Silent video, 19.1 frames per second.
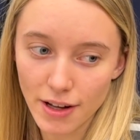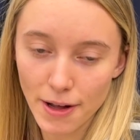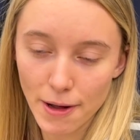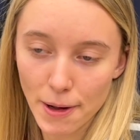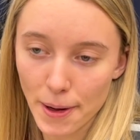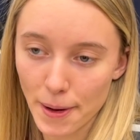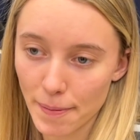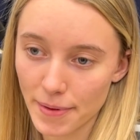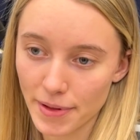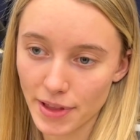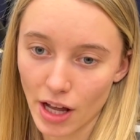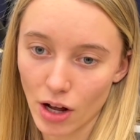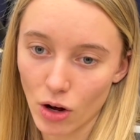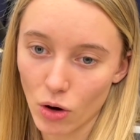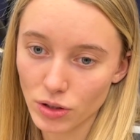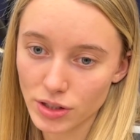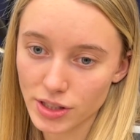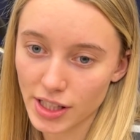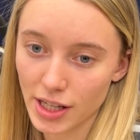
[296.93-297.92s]
um, and that
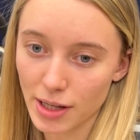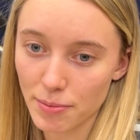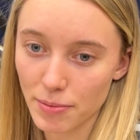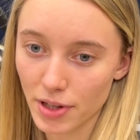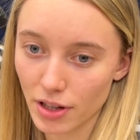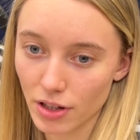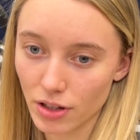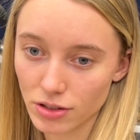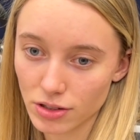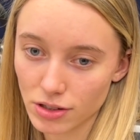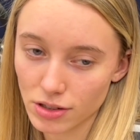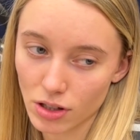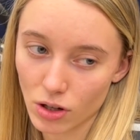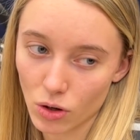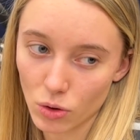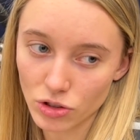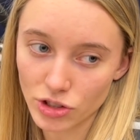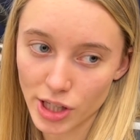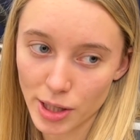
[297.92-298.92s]
whole team and the
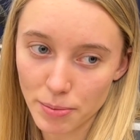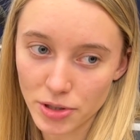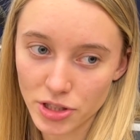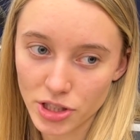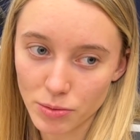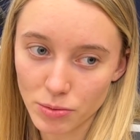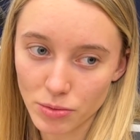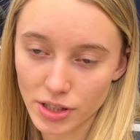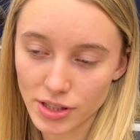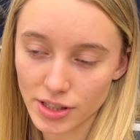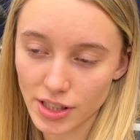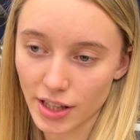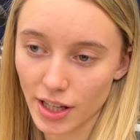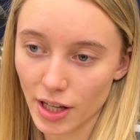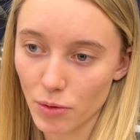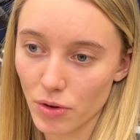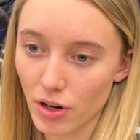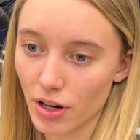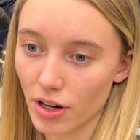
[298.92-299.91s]
whole championship runs that
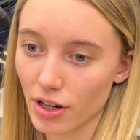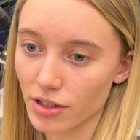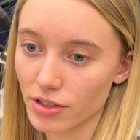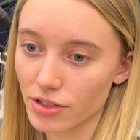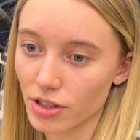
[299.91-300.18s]
they went on.